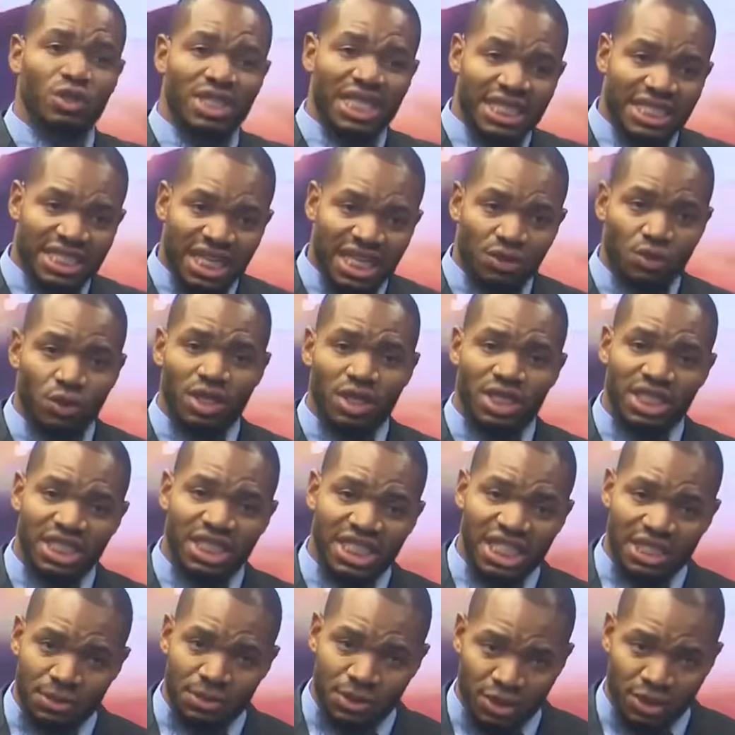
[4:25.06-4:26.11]
understand what
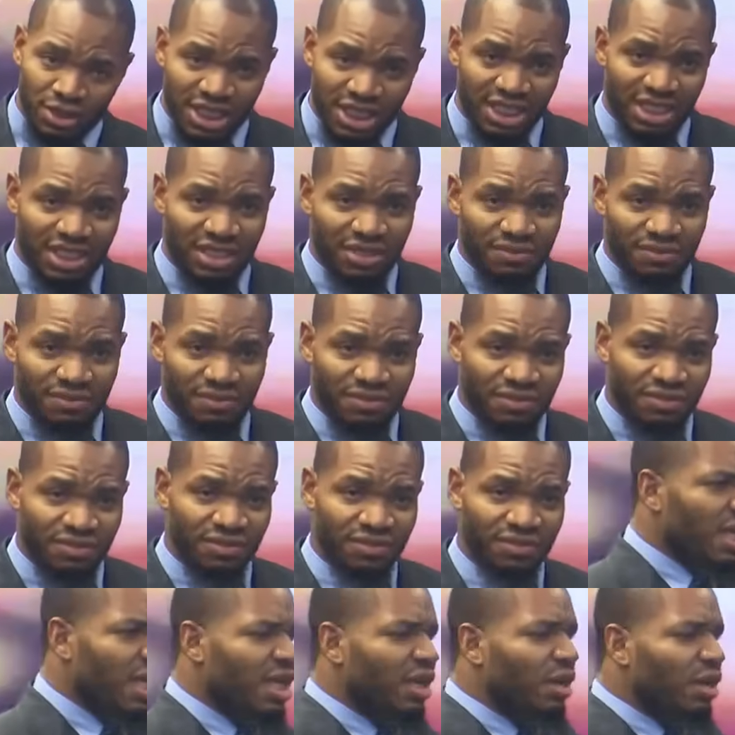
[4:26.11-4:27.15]
redemption did.
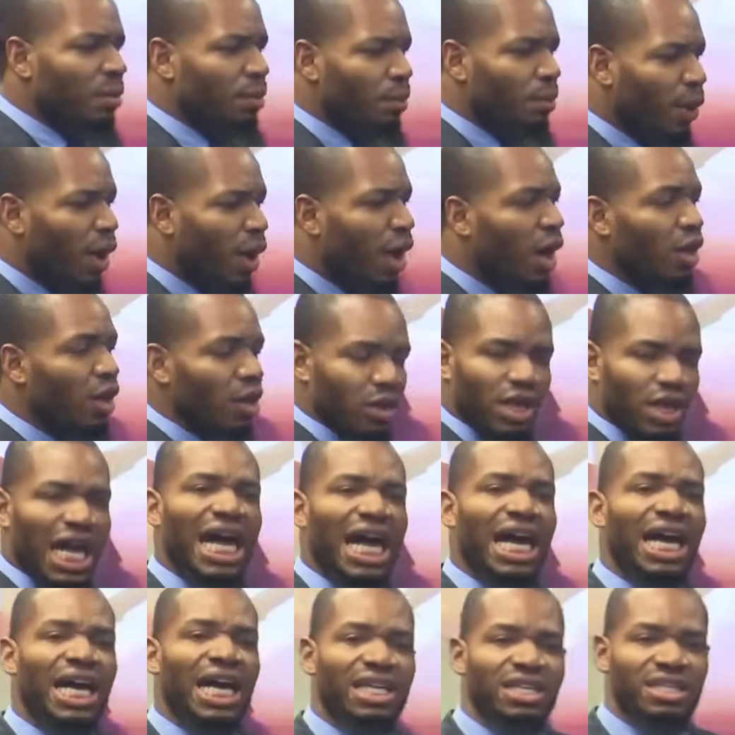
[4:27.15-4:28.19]
Paul
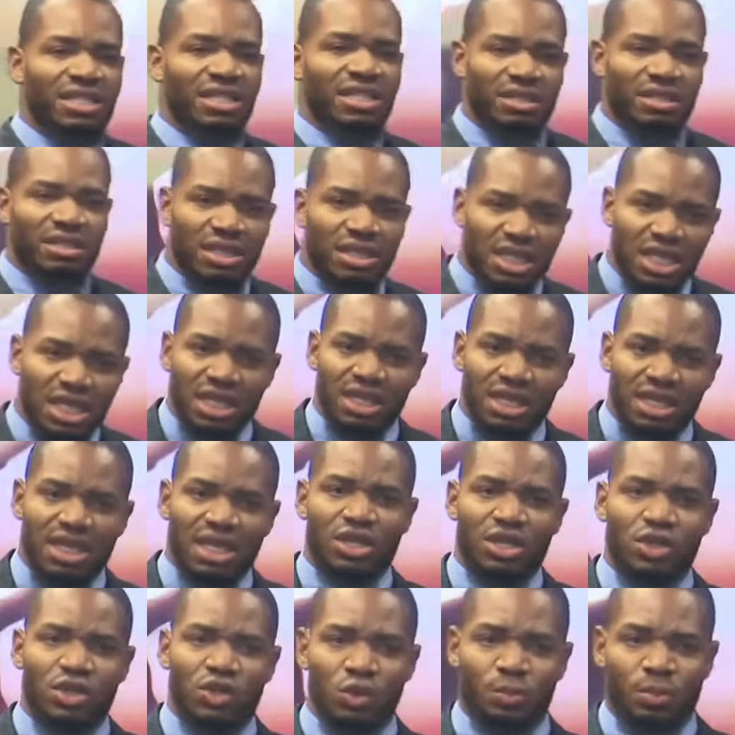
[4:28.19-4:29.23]
had
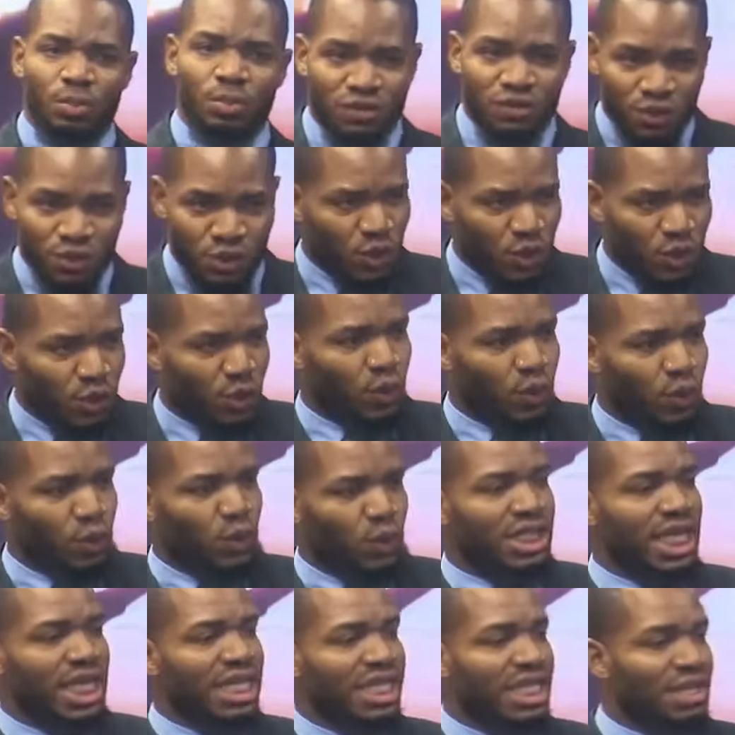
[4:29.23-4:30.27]
a group of souls,
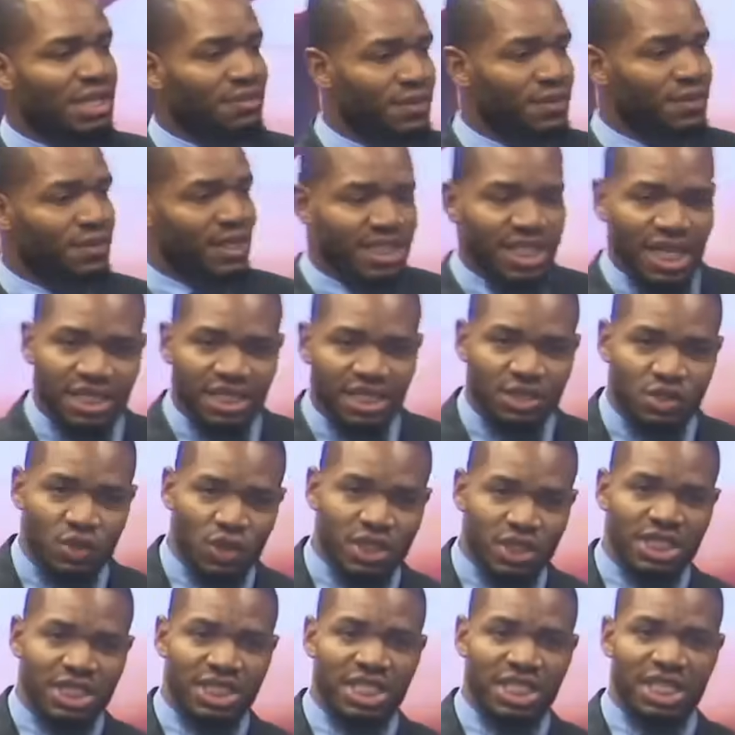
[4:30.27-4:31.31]
which are the officials,
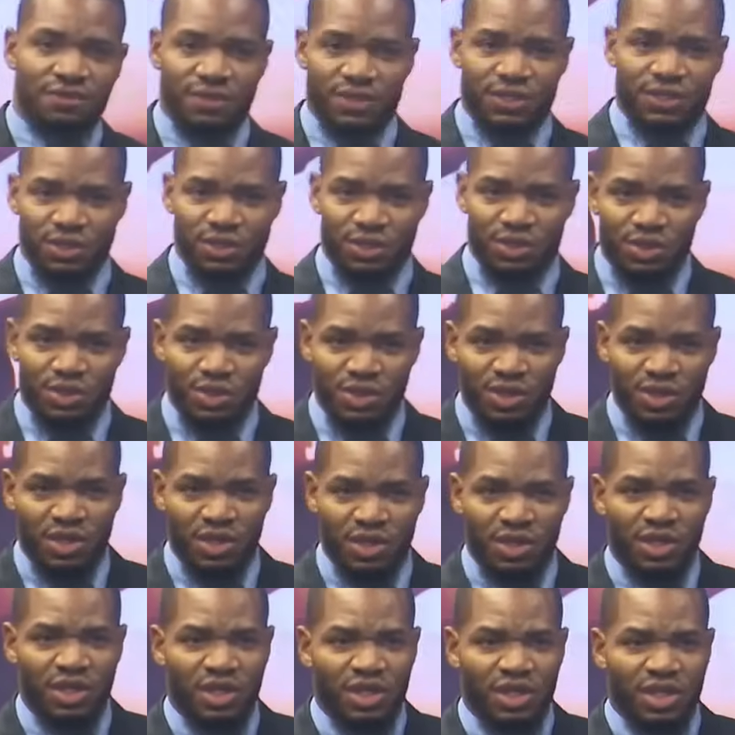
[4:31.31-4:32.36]
those in Ephesus.
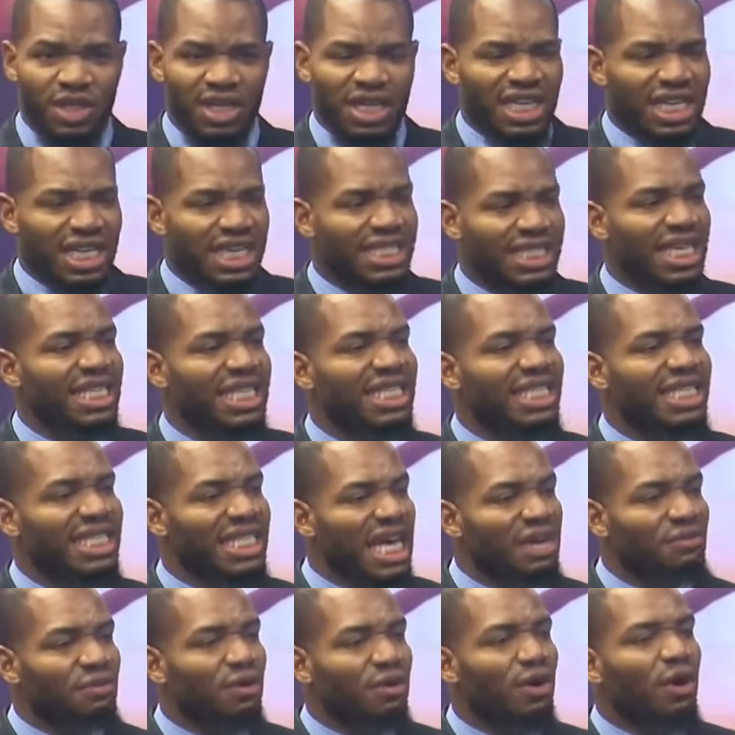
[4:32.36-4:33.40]
He said,
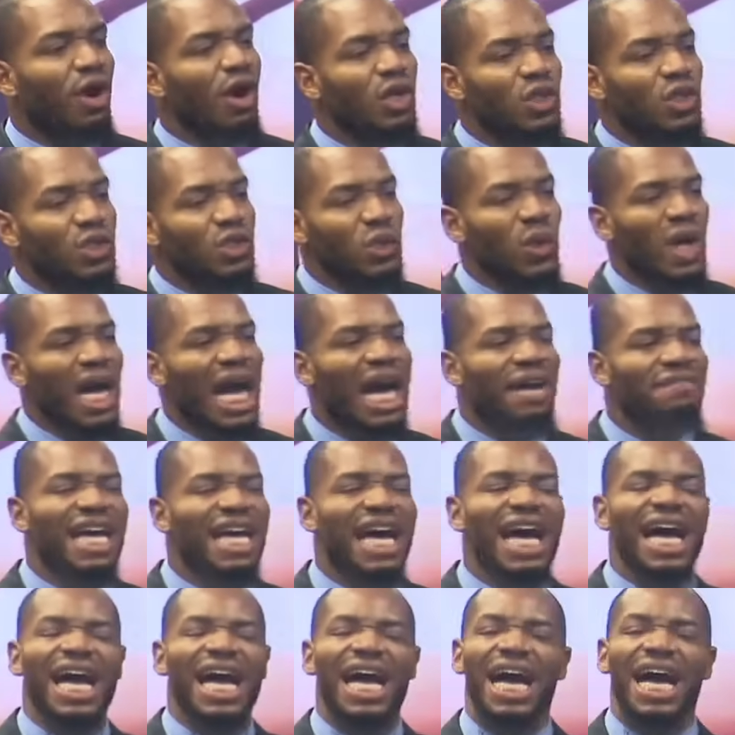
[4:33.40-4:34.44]
Therefore, also,
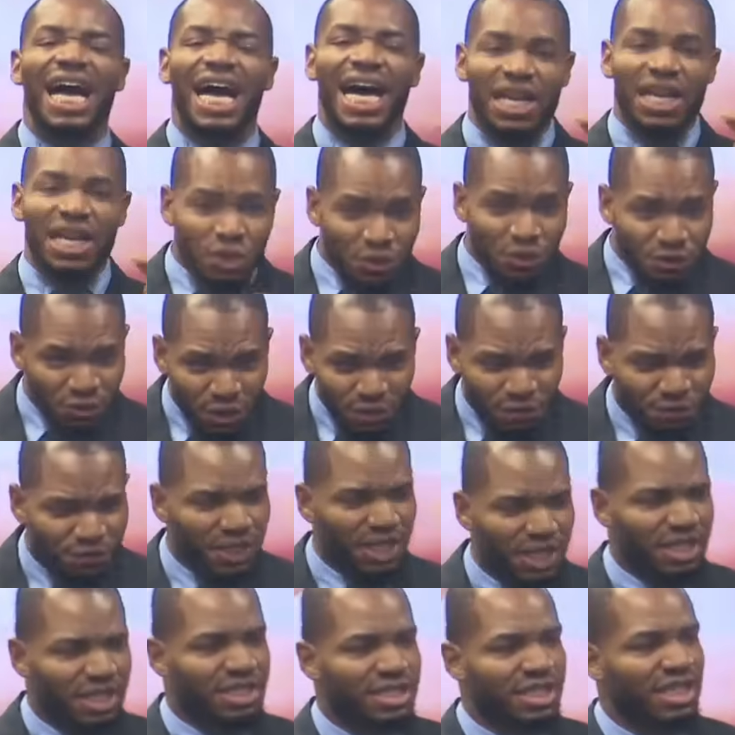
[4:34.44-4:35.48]
after I heard of your
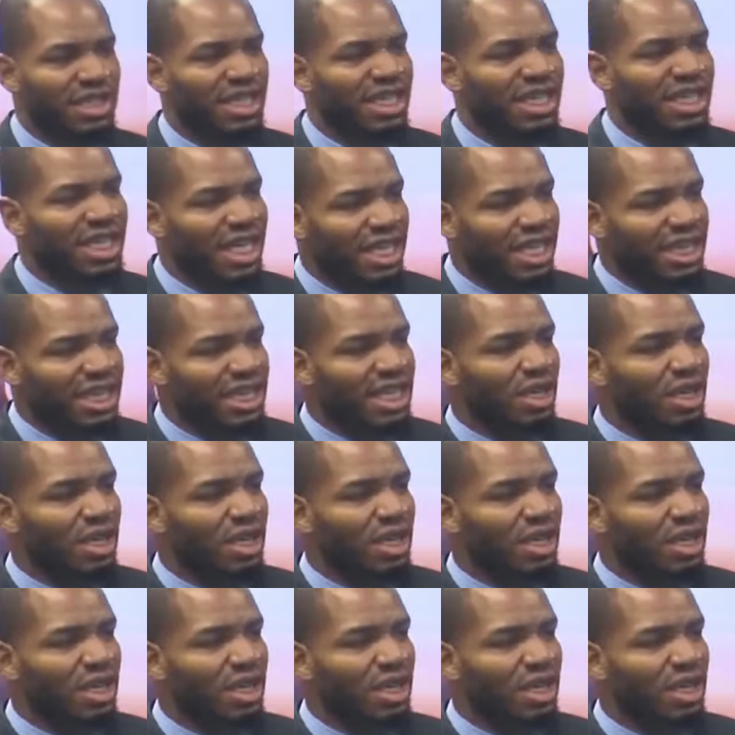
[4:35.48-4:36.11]
faith in